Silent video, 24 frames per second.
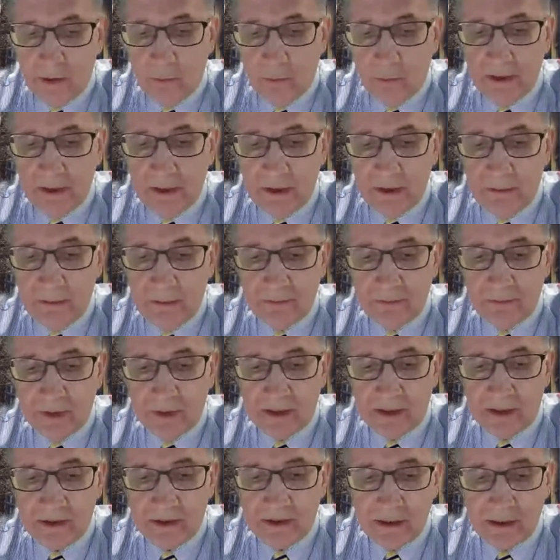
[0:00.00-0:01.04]
We
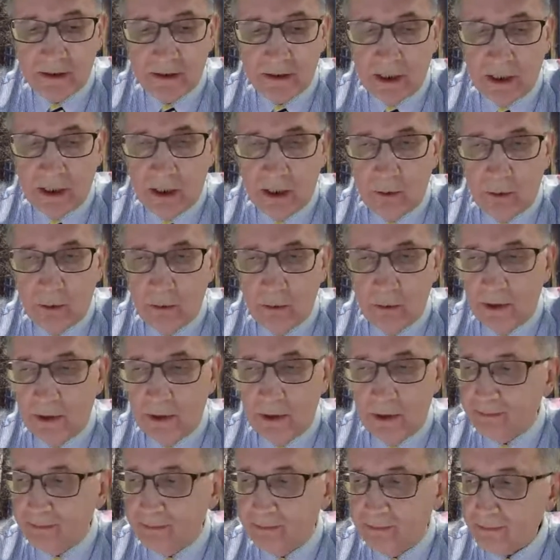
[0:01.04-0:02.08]
extended our
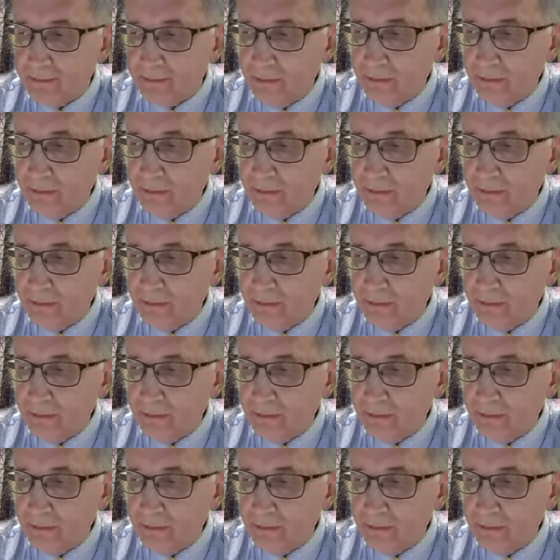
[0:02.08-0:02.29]
um,